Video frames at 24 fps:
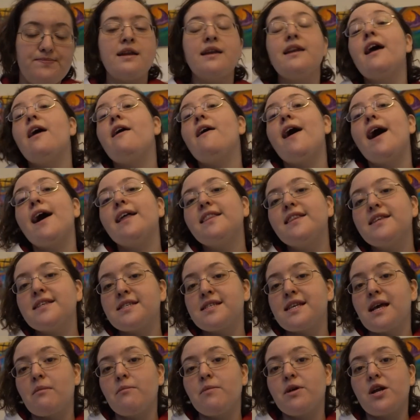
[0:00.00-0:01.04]
Now at the
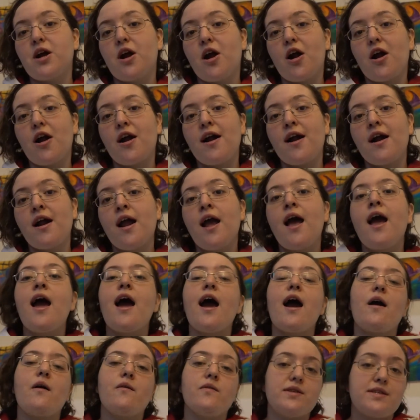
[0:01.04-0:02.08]
seminar,
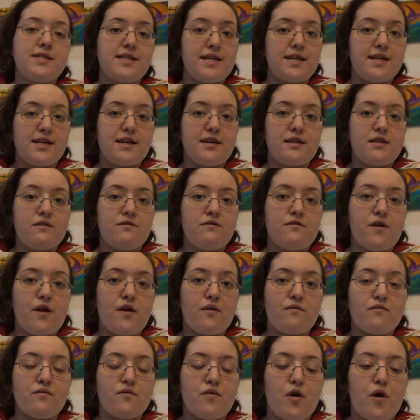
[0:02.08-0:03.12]
I was sitting in the
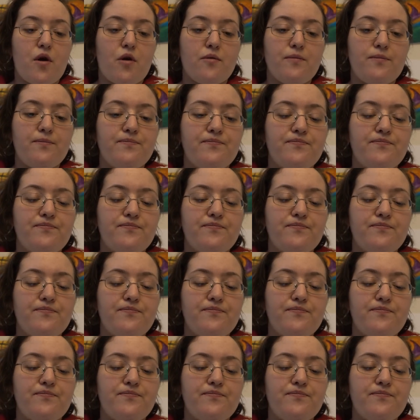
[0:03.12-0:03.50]
front row.